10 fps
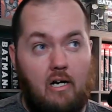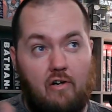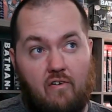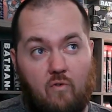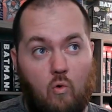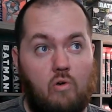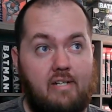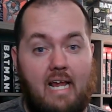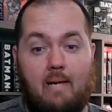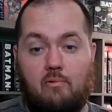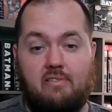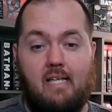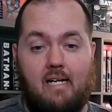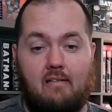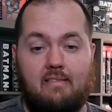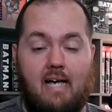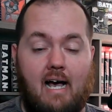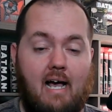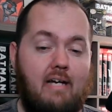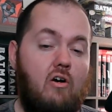four tables set
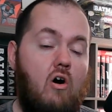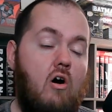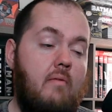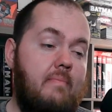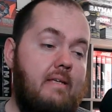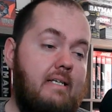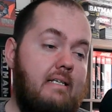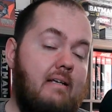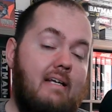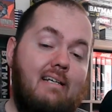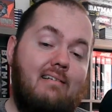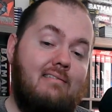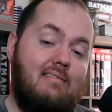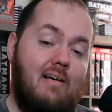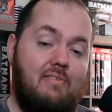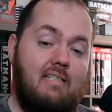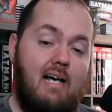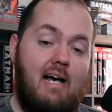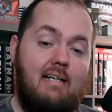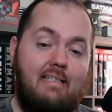outside. On the left
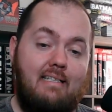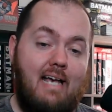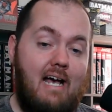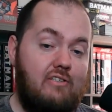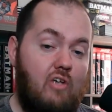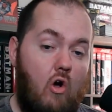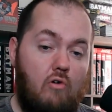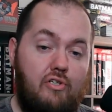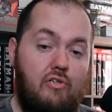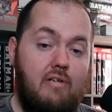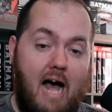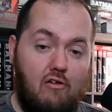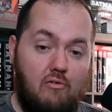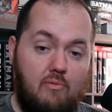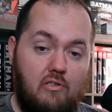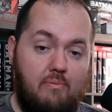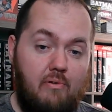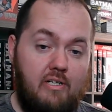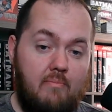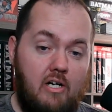side, he has all $2 books
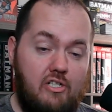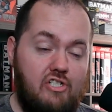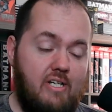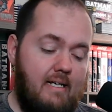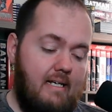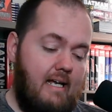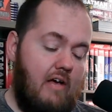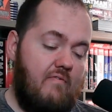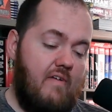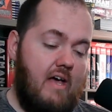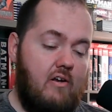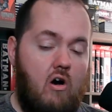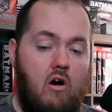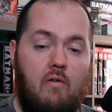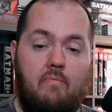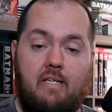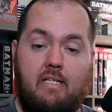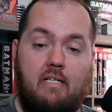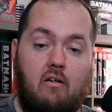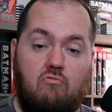pretty much, and then on
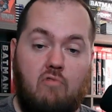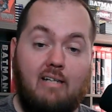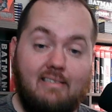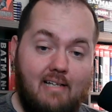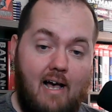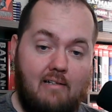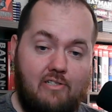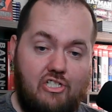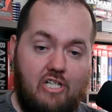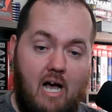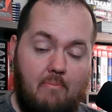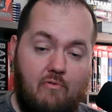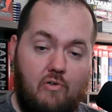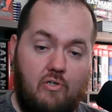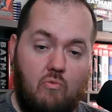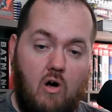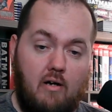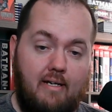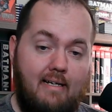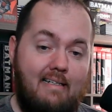the right side of the shop, before you
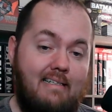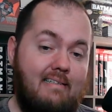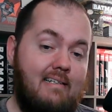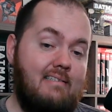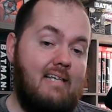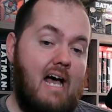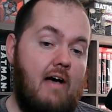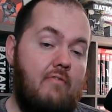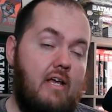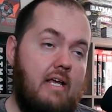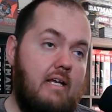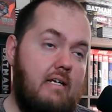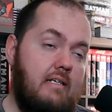walk in, he does have a